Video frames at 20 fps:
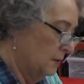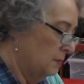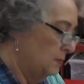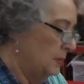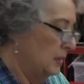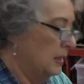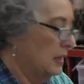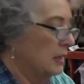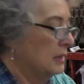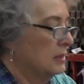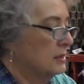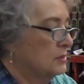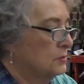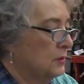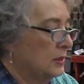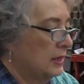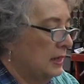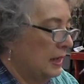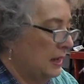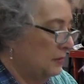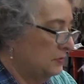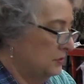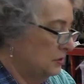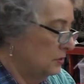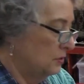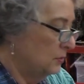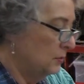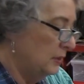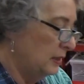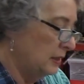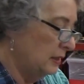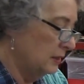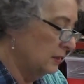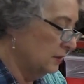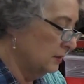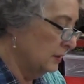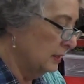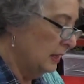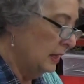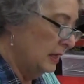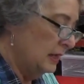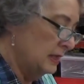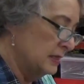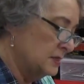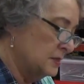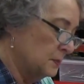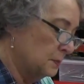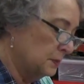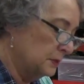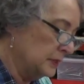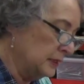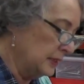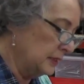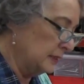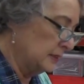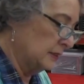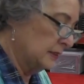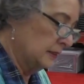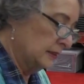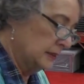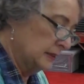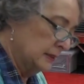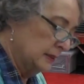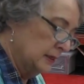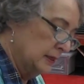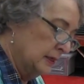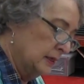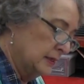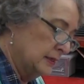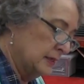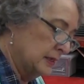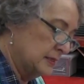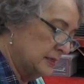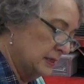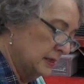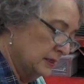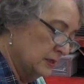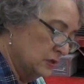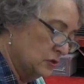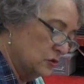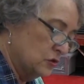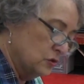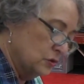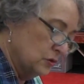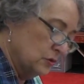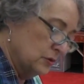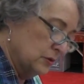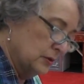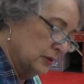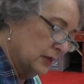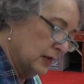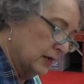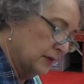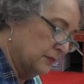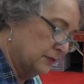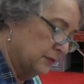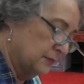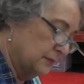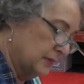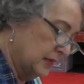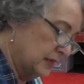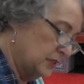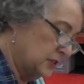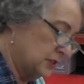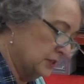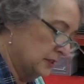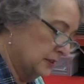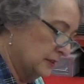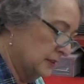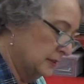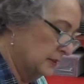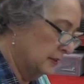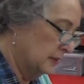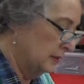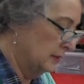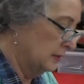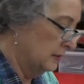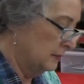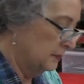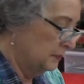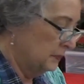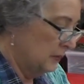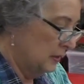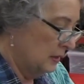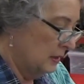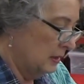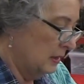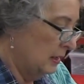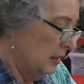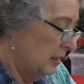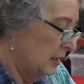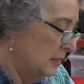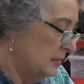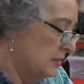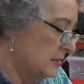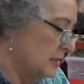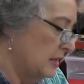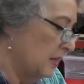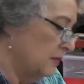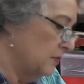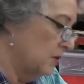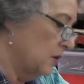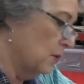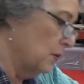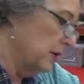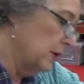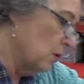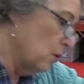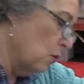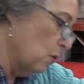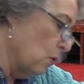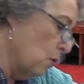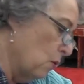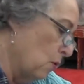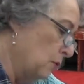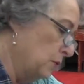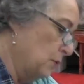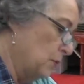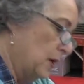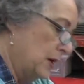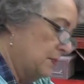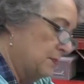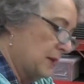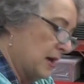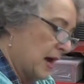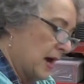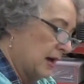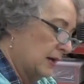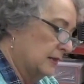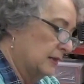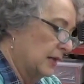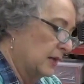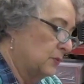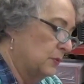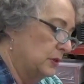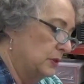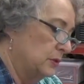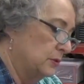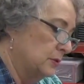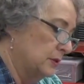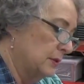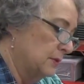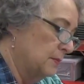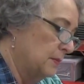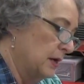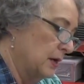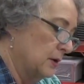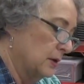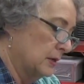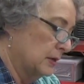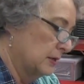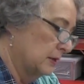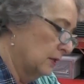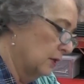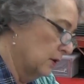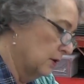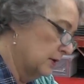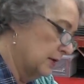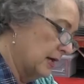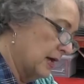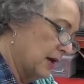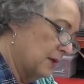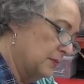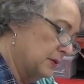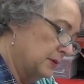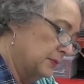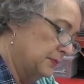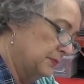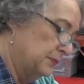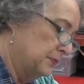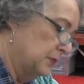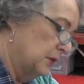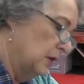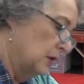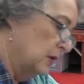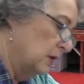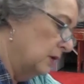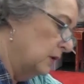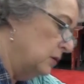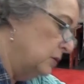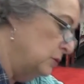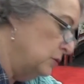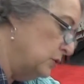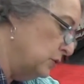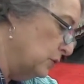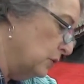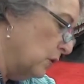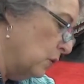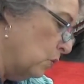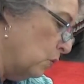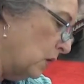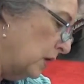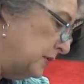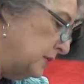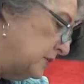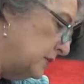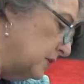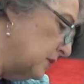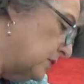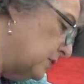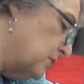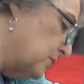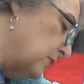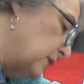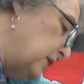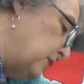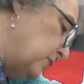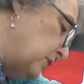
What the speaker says: because what I have to do here is a pleat that's in a certain conformation. Instead of going all the way back like we do in American log cabin, you do a 1-to-3